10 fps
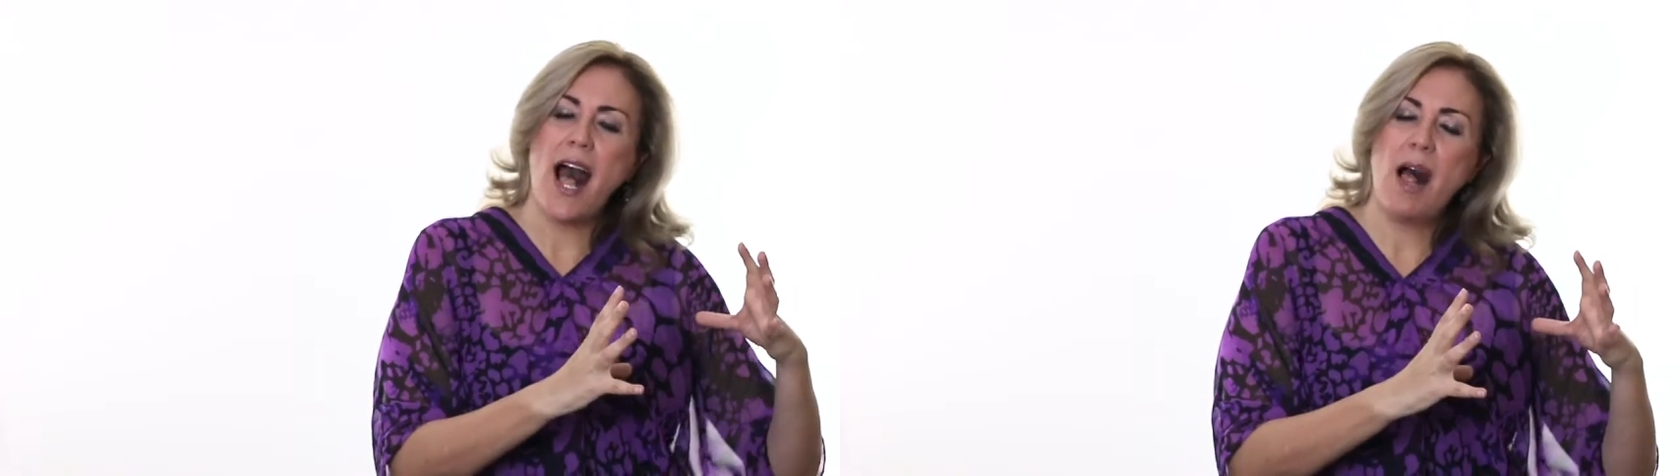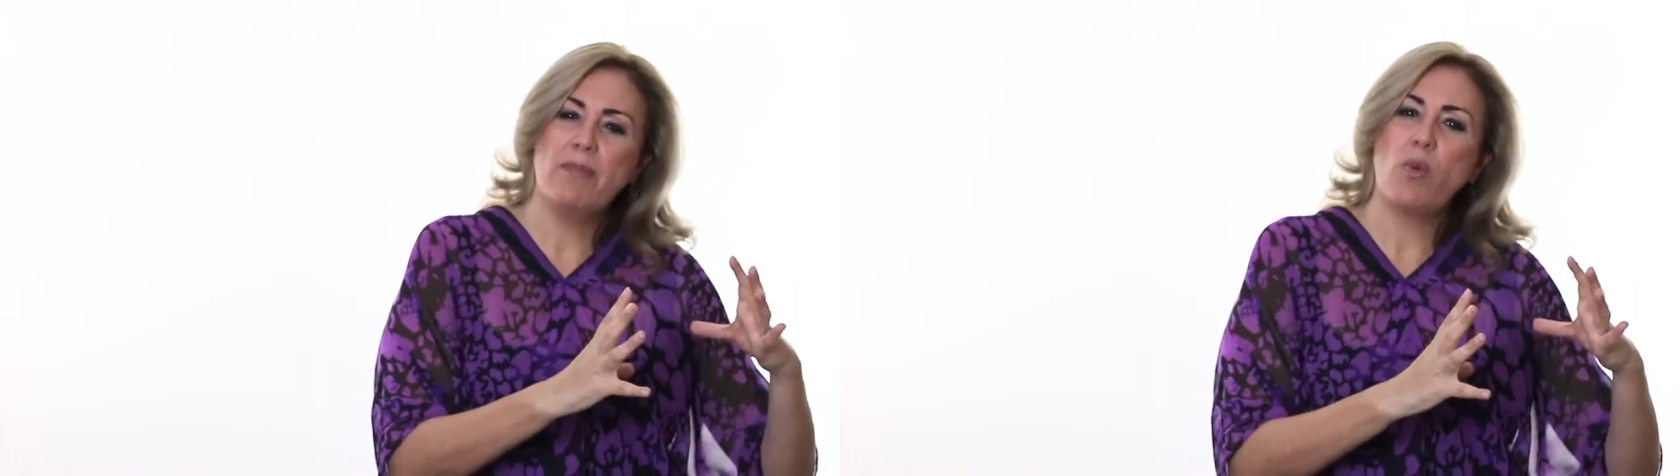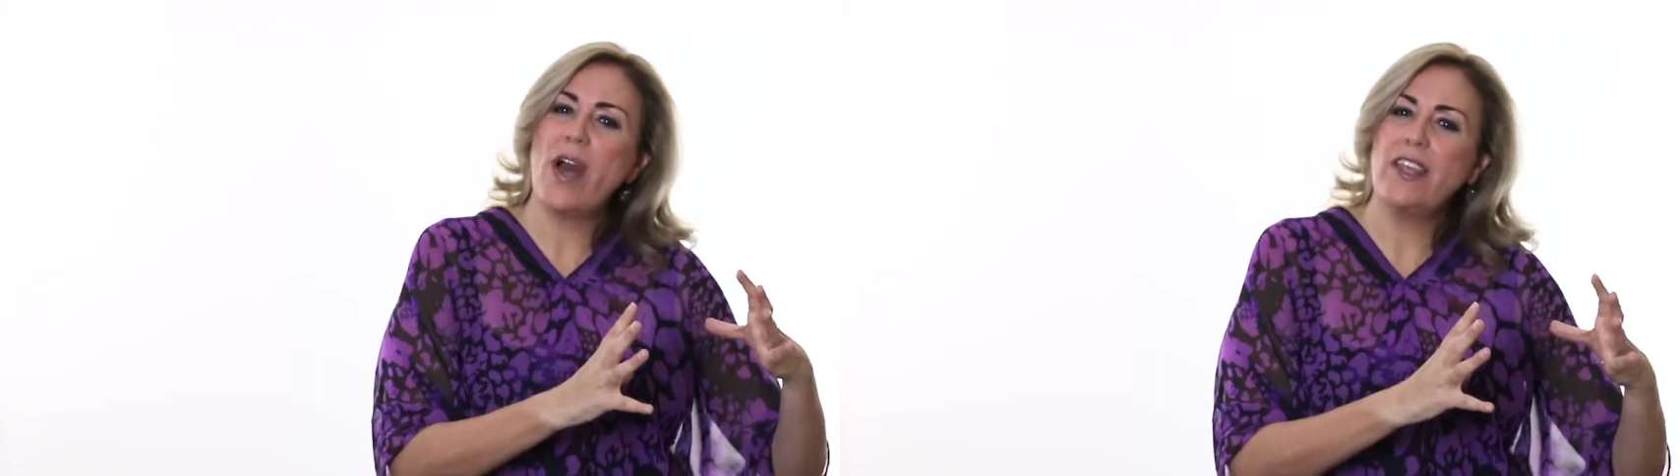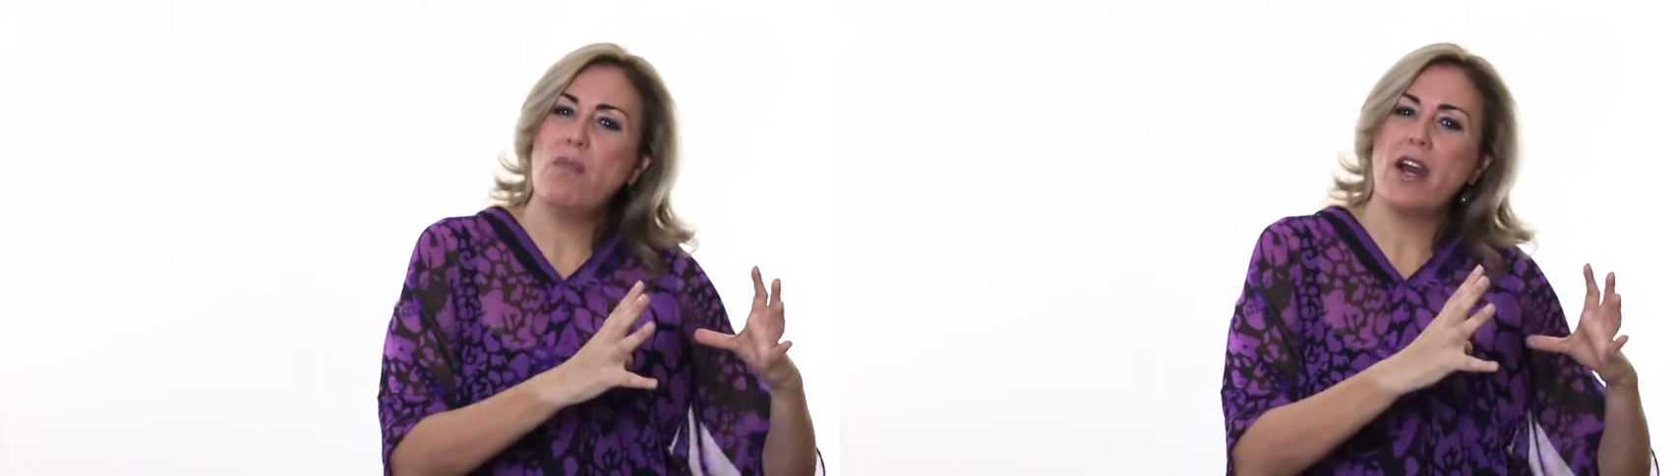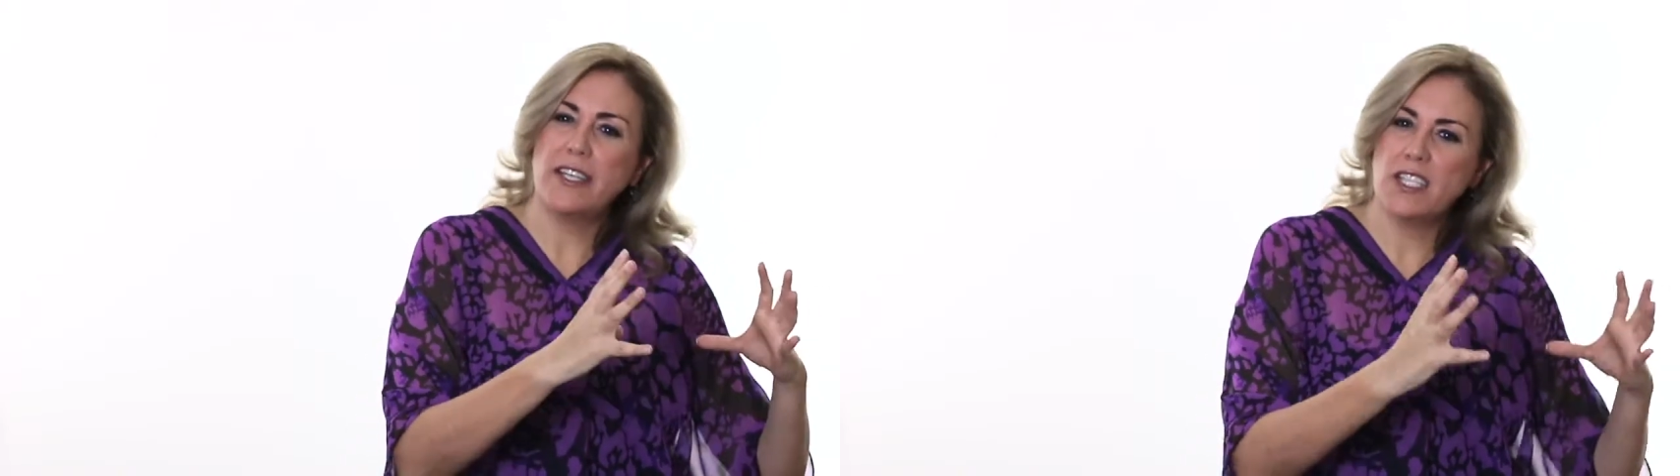the way you
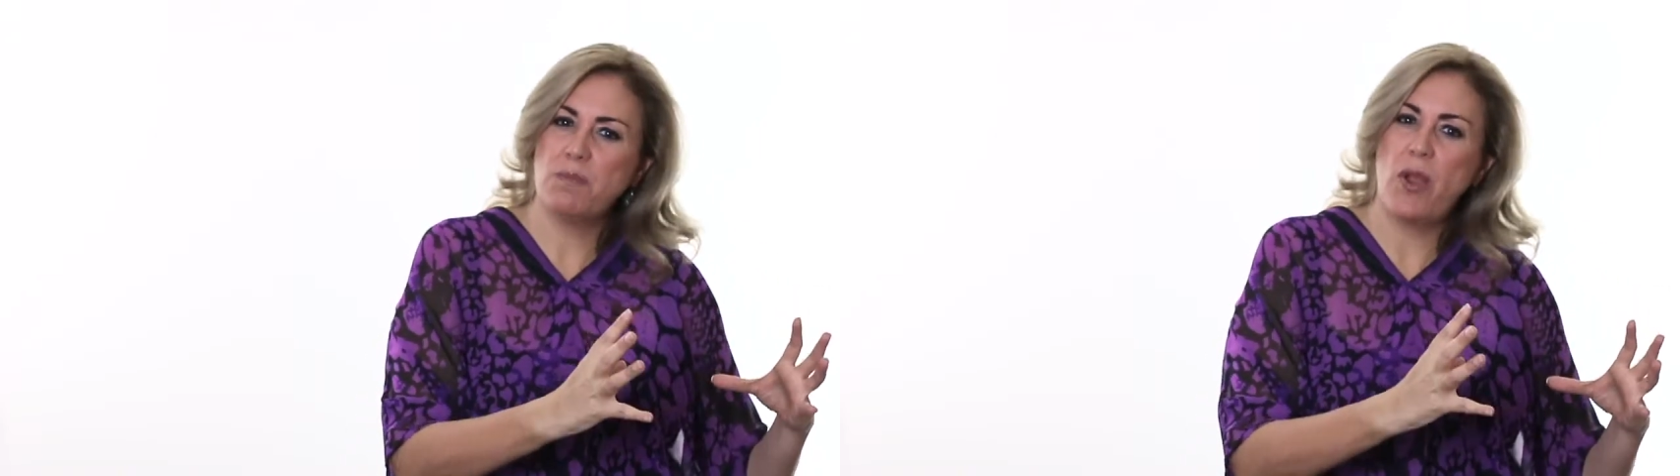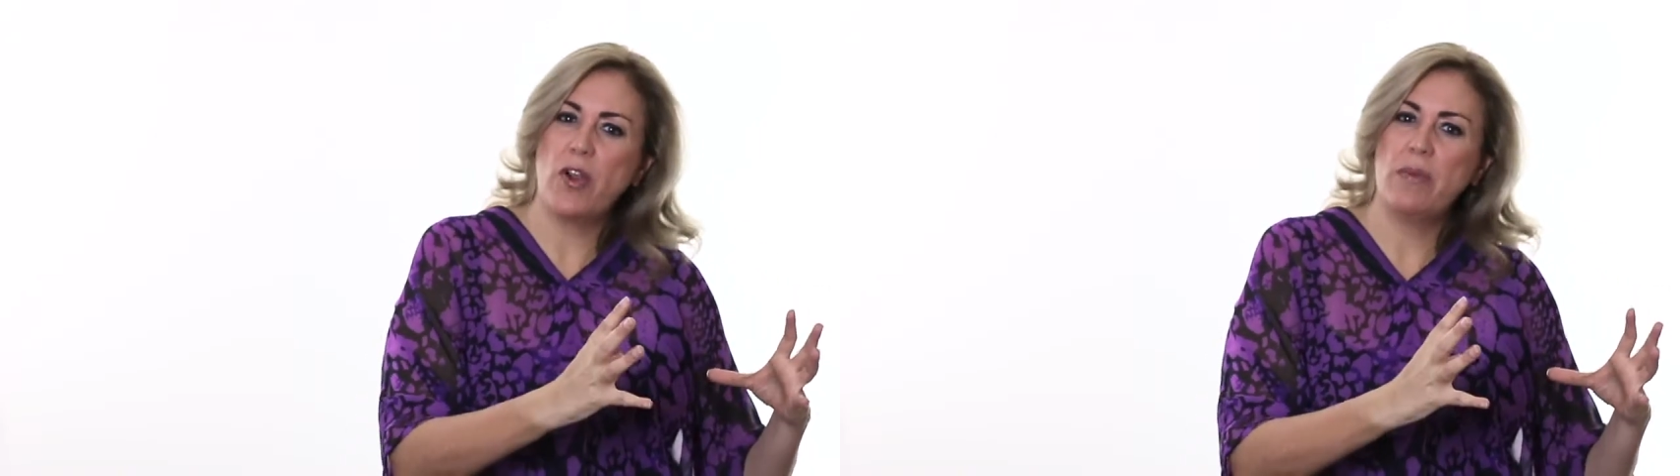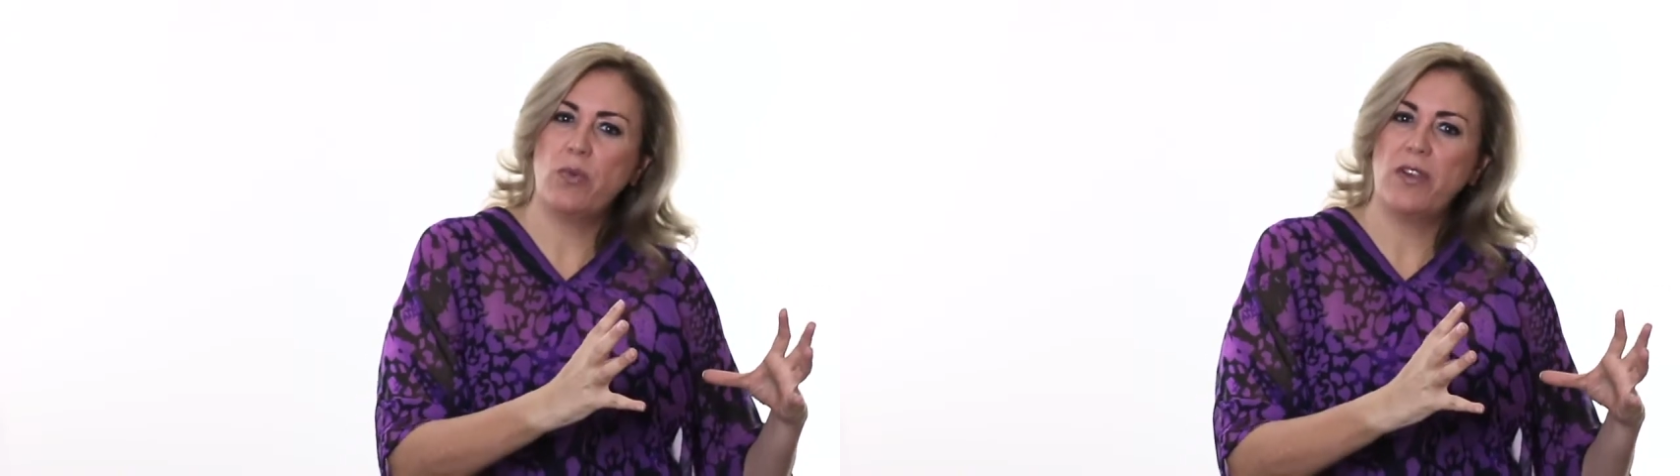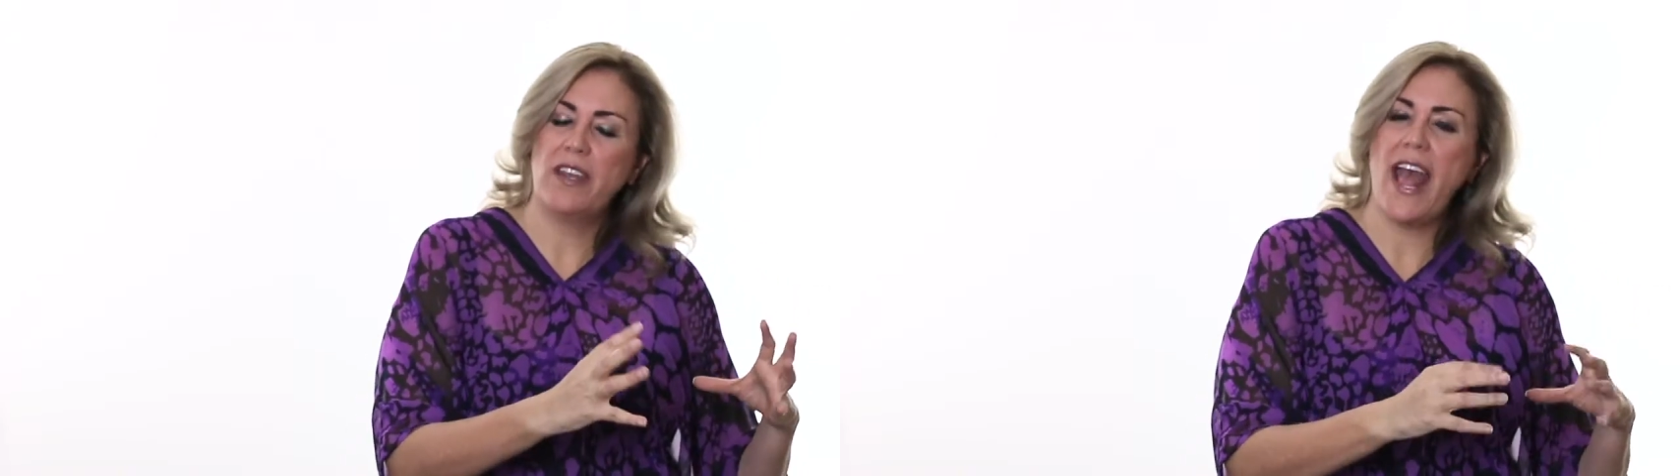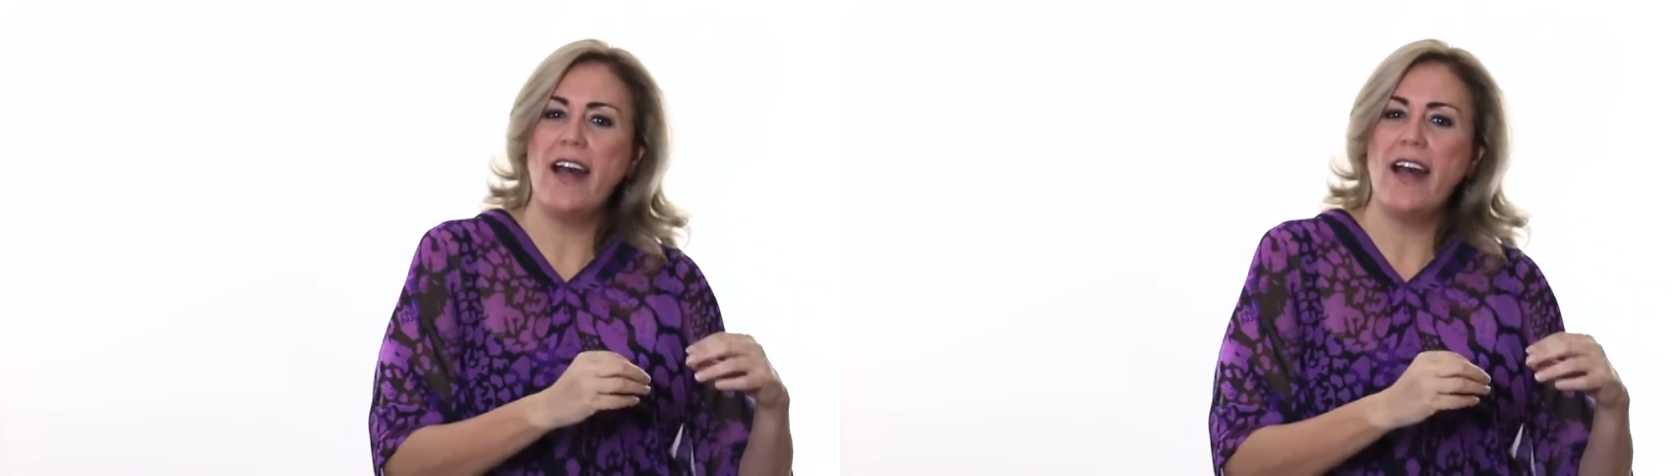might experiment with it?